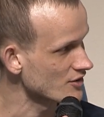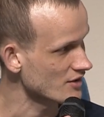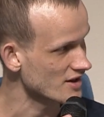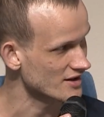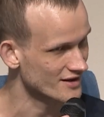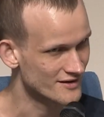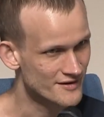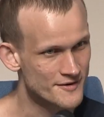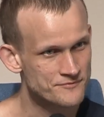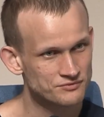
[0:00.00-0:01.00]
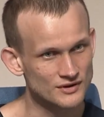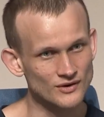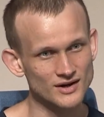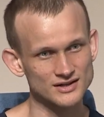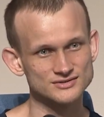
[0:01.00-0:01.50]
there's a
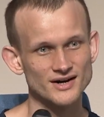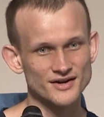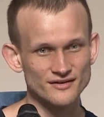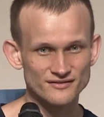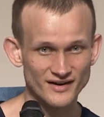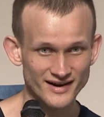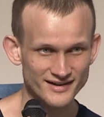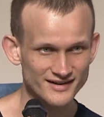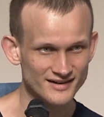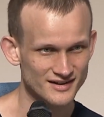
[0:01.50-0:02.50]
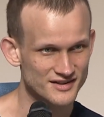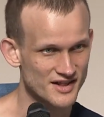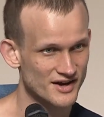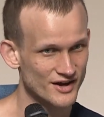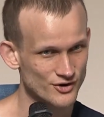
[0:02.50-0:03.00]
lot of
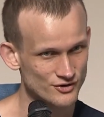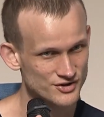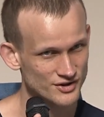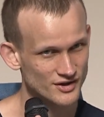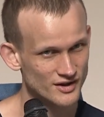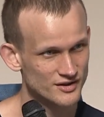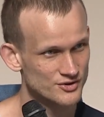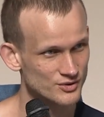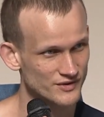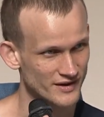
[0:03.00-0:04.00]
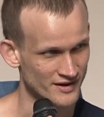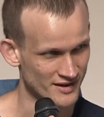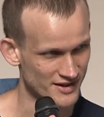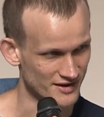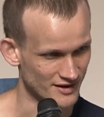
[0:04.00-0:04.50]
desire to do
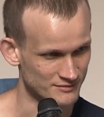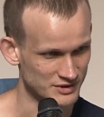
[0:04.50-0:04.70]
things,